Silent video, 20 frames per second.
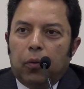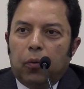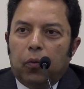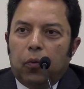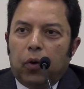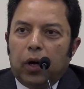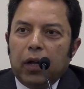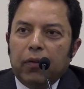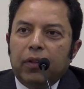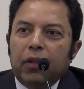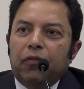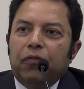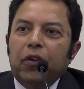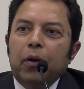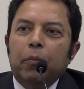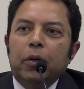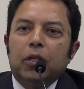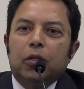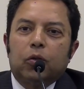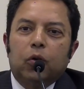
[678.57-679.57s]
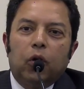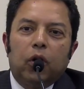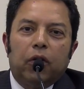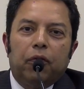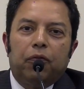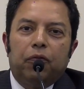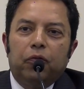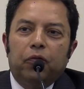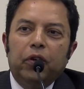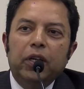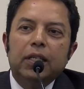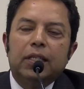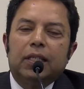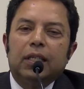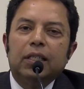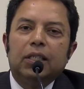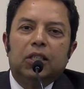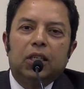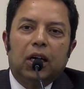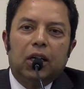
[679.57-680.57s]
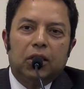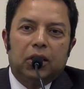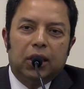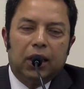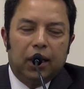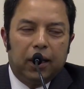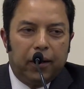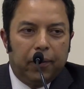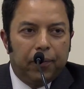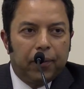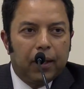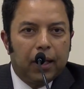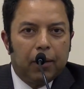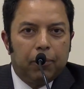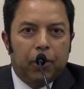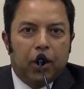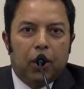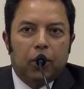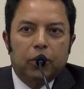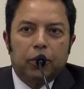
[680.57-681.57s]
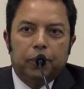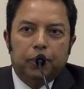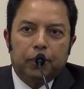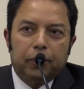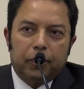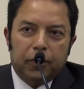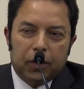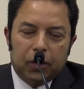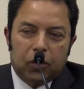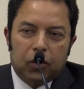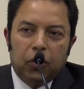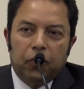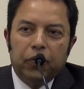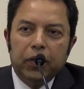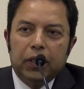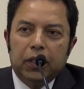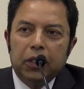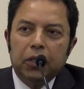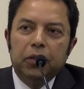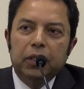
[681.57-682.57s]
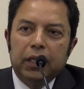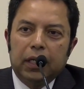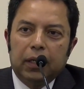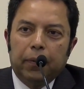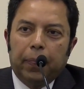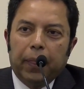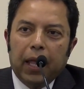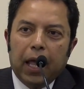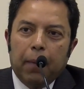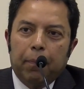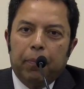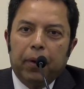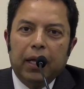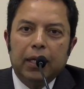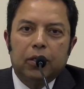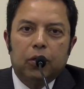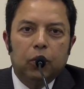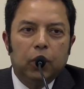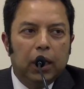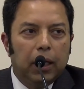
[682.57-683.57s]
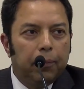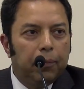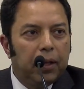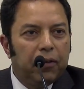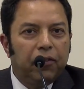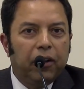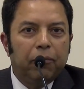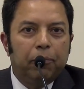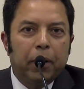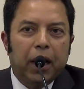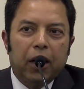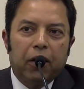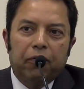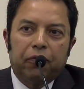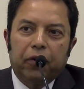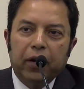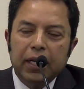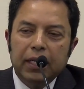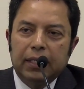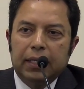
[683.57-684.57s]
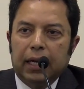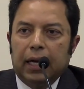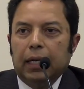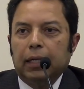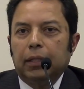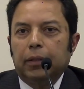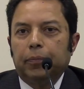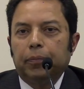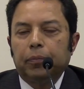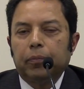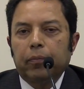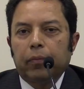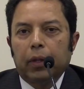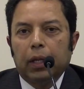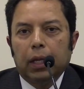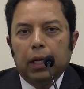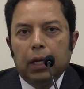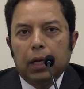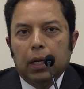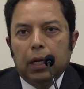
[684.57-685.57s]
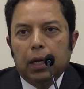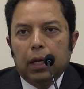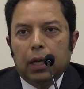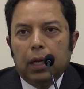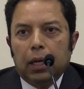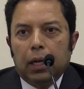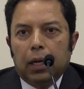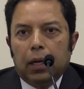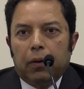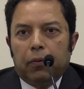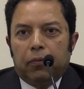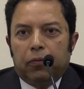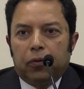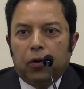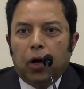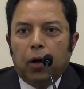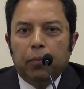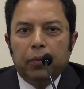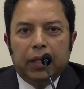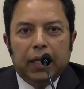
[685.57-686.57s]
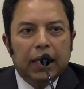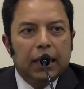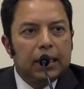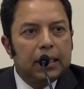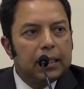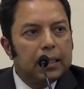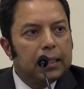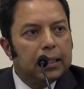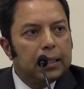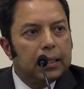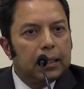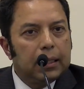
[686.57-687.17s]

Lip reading: one of the famous quote of Winston Churchill about Soviet Union applies to him. If I paraphrase that, from this